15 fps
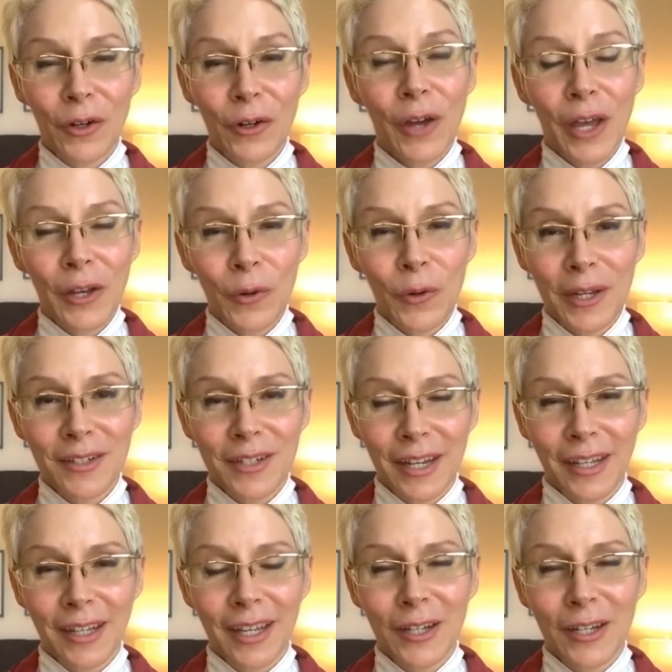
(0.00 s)
her
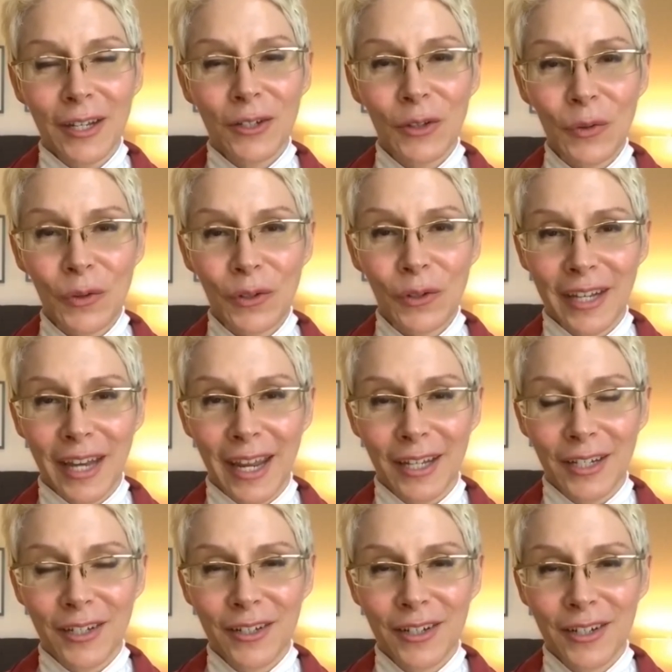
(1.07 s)
anointing into the golden
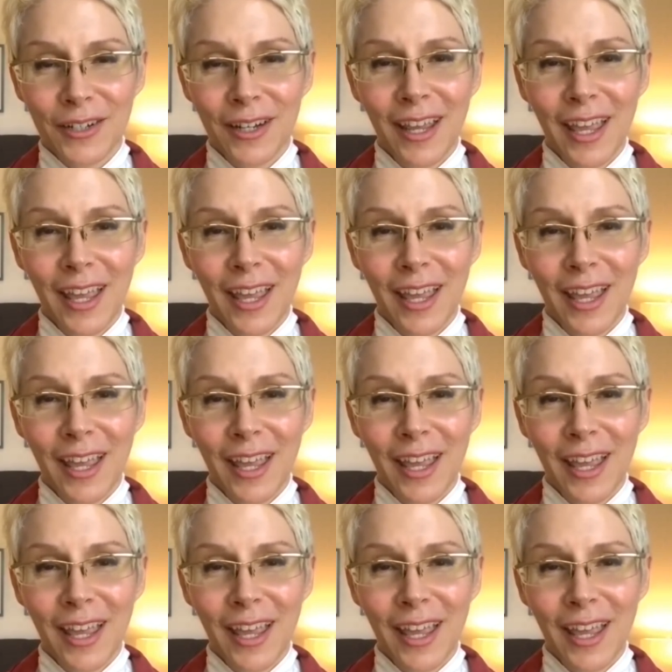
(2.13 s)
age.